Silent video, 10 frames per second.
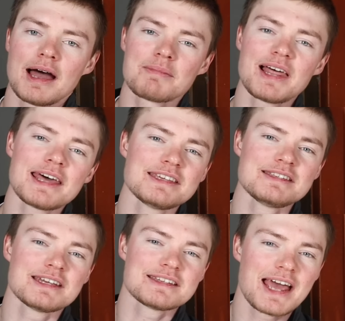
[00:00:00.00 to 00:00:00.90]
I'm glad
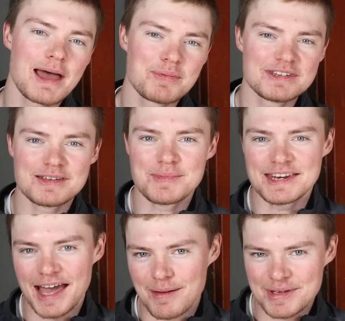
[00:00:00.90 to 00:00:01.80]
these things happened to me,
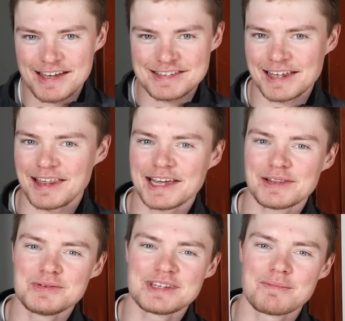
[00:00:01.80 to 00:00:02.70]
not because I like
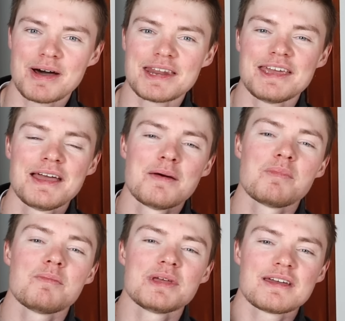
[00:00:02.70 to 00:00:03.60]
losing money,
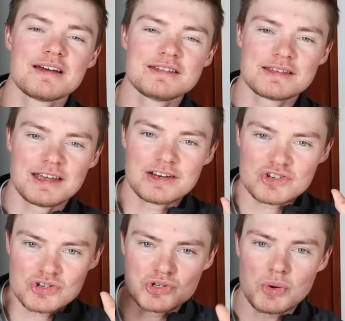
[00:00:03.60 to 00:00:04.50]
but because it
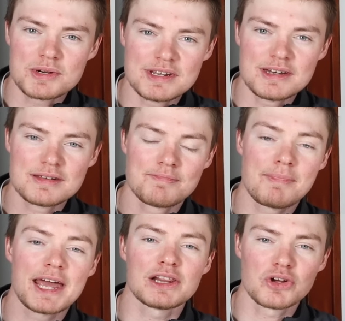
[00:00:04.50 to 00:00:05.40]
shortened
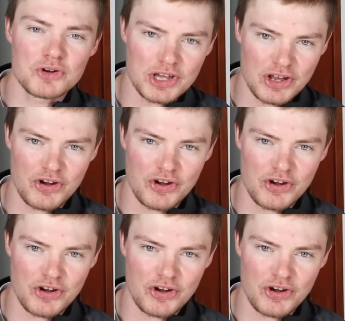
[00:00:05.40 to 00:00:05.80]
my learning